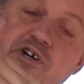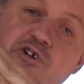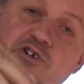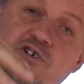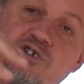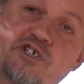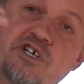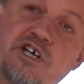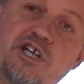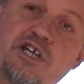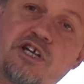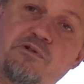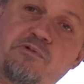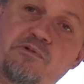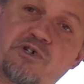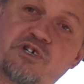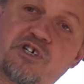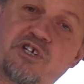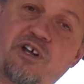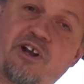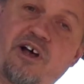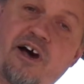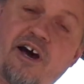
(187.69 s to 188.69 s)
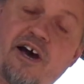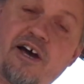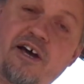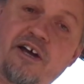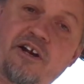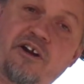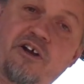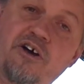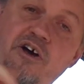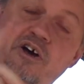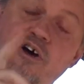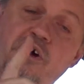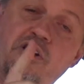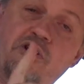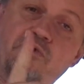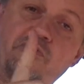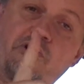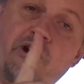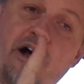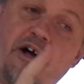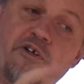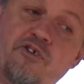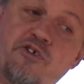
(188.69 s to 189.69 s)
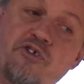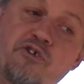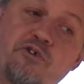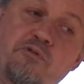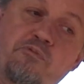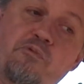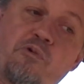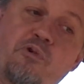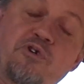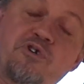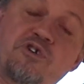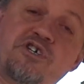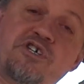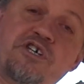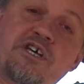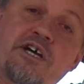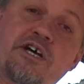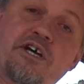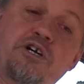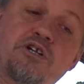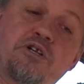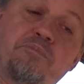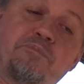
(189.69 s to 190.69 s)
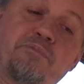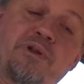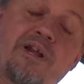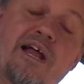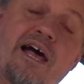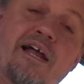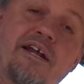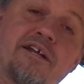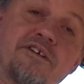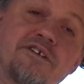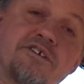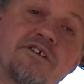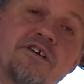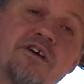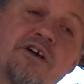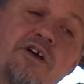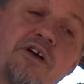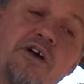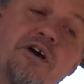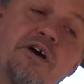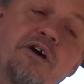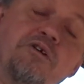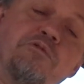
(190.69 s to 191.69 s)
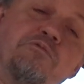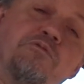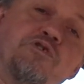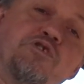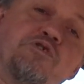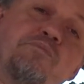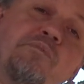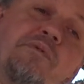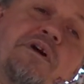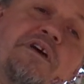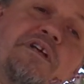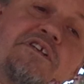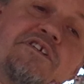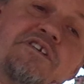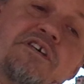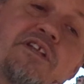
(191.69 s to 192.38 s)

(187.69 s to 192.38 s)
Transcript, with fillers: continuous line, rather than one single plant, which means